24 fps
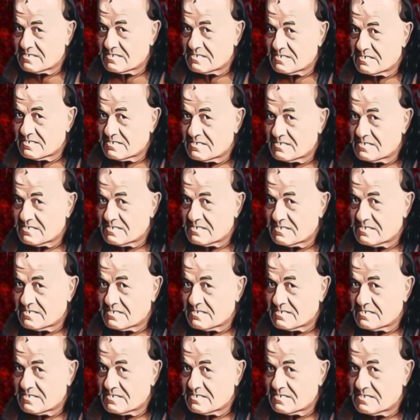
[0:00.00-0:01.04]

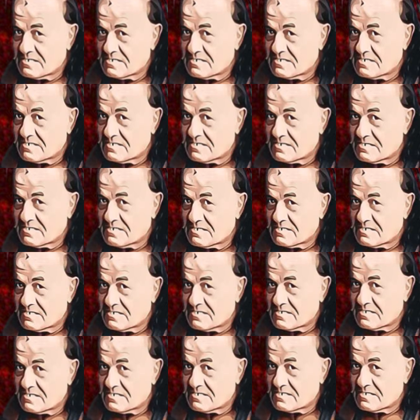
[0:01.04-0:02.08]

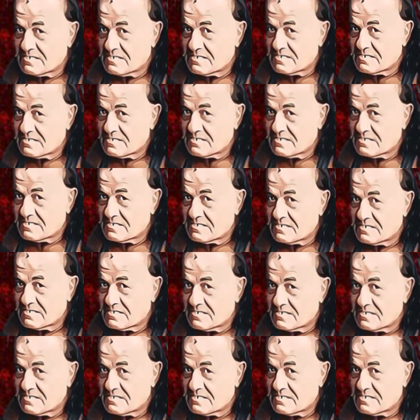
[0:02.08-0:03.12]

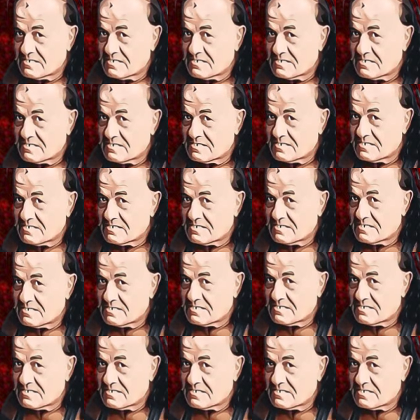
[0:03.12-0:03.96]
No words are spoken by the person on screen.